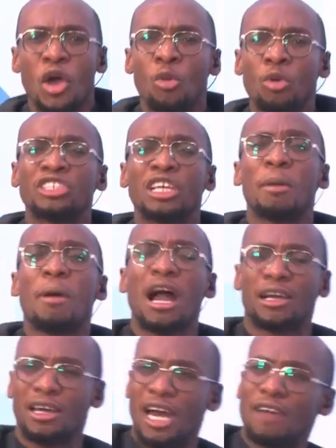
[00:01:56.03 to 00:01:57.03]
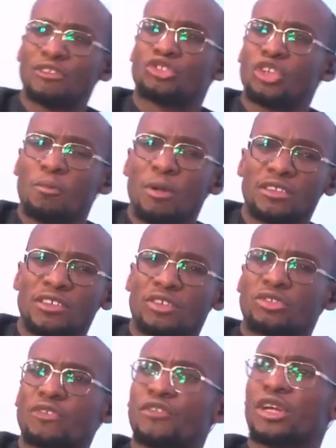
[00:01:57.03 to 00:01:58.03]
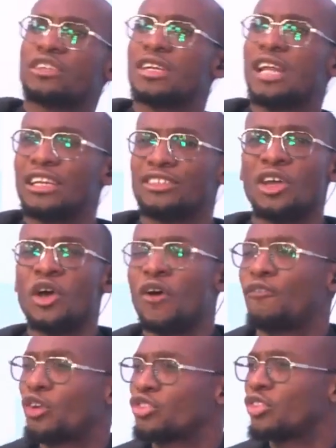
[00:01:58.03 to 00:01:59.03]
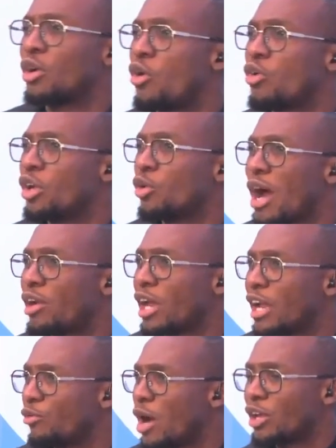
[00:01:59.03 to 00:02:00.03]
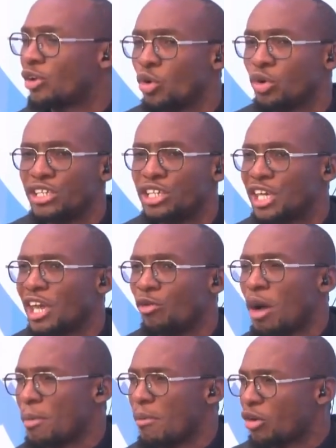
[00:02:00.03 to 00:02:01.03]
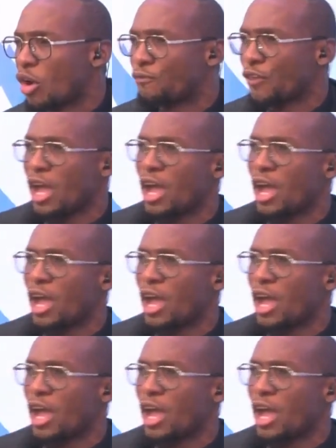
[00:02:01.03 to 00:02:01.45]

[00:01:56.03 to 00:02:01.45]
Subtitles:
We shall be back after a short break. This is Dr. Furi tonight. Of course, with the only one, one and only DK. Wapi makofi?